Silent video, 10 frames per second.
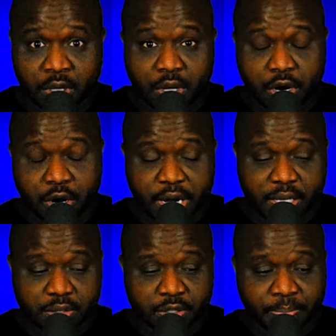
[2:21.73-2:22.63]
All
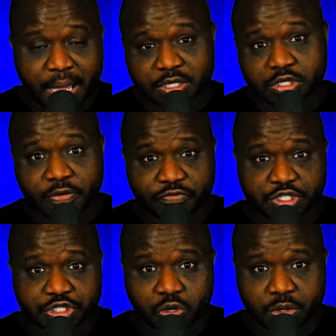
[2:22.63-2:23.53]
right, the box office
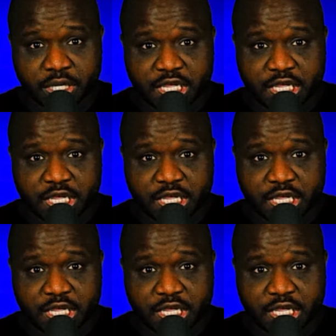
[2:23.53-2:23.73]
showed it,